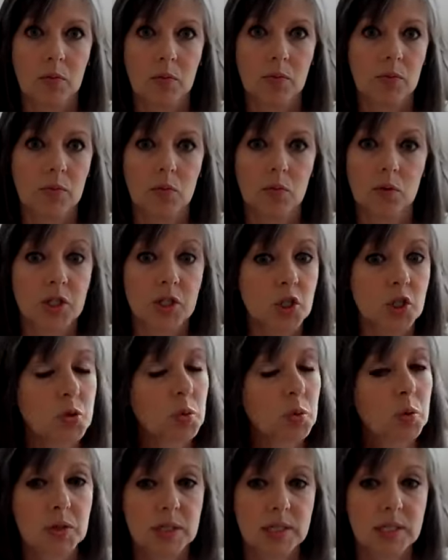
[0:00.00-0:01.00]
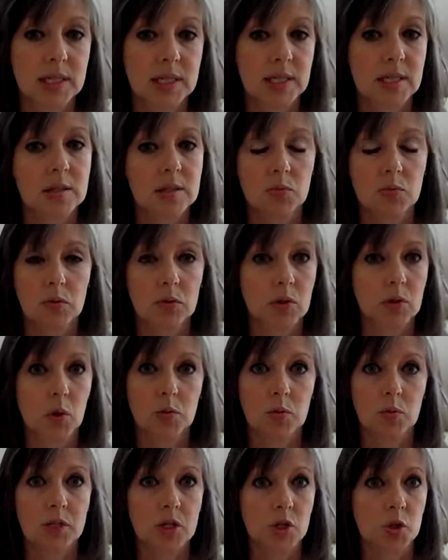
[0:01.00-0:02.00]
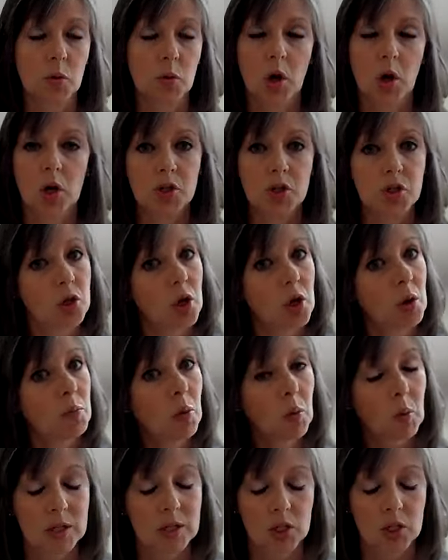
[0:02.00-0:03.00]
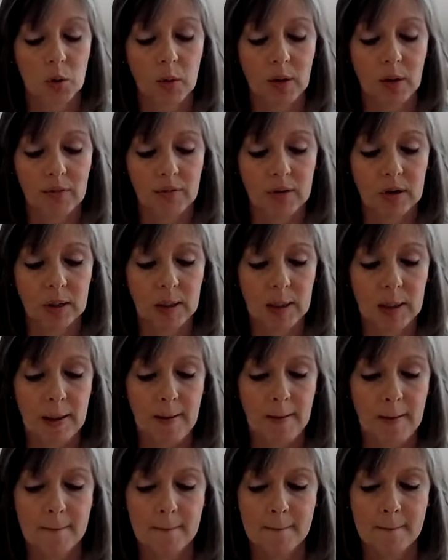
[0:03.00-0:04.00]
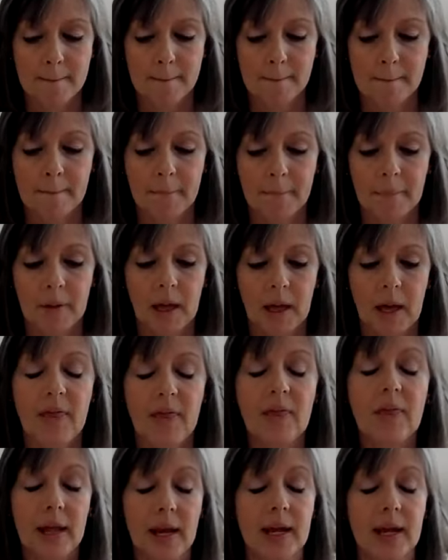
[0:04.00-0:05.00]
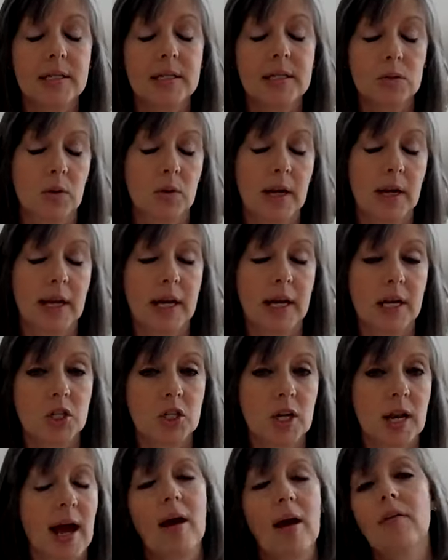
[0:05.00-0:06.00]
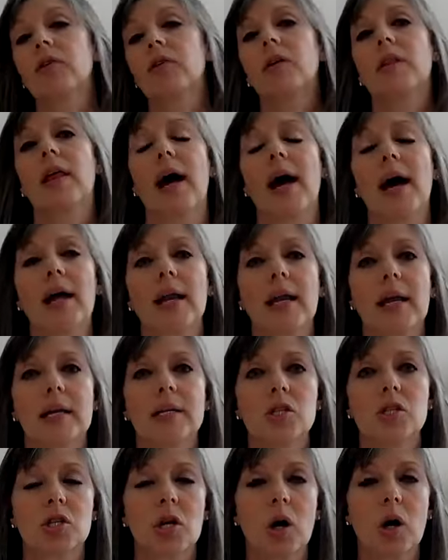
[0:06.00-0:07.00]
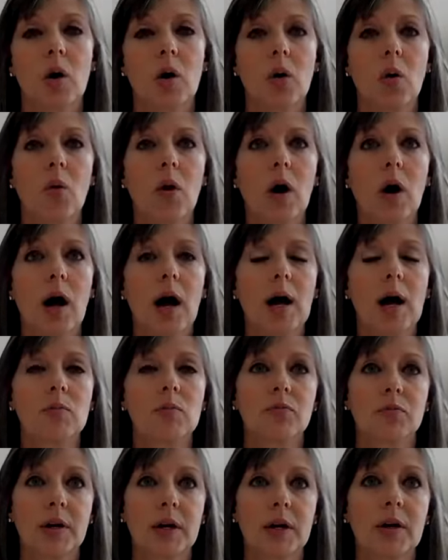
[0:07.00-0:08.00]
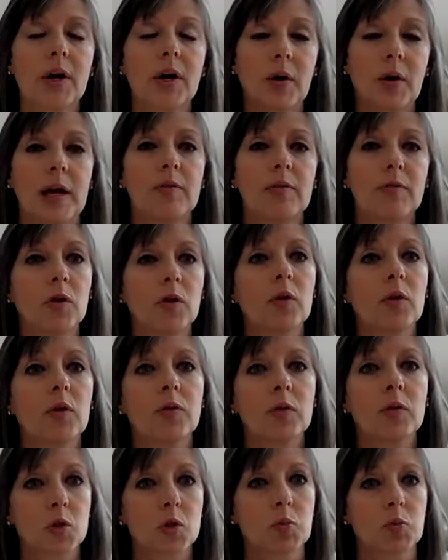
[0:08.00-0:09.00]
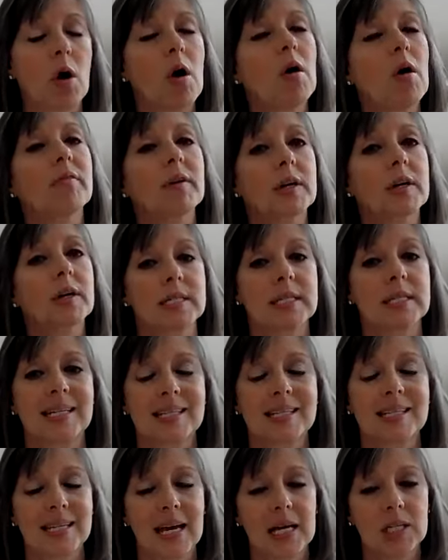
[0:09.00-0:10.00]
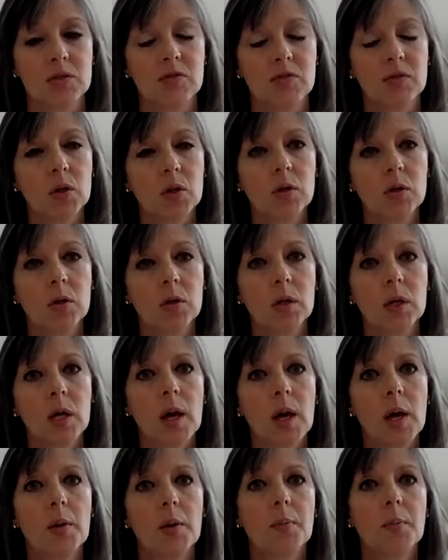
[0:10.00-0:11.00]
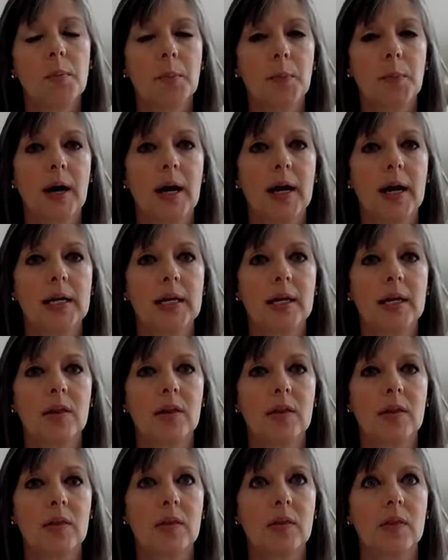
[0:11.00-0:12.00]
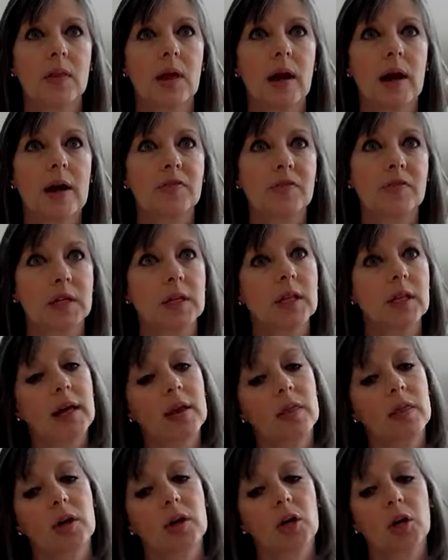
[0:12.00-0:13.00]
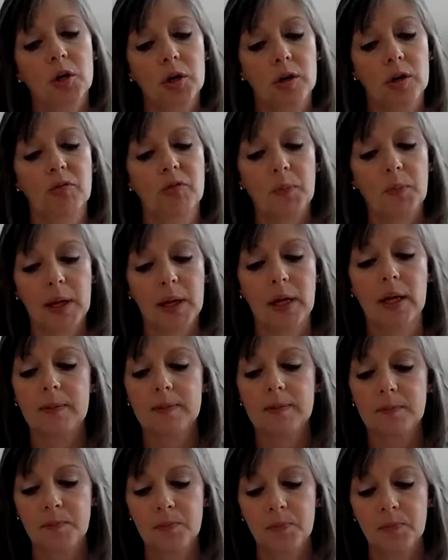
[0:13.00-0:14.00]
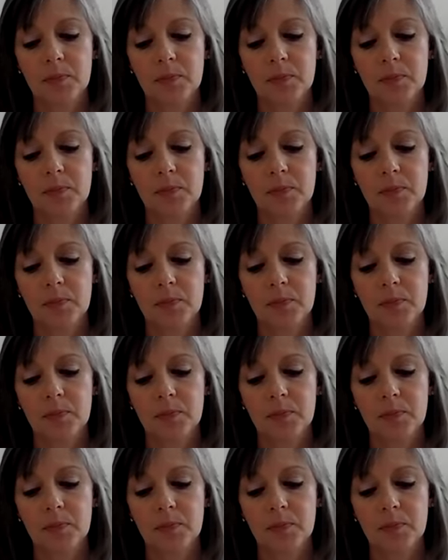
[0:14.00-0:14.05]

residual disease, no residual carcinoma whatsoever. And then I did radiation after that. And so I'm very grateful that those were all very successful, but I feel like there could have been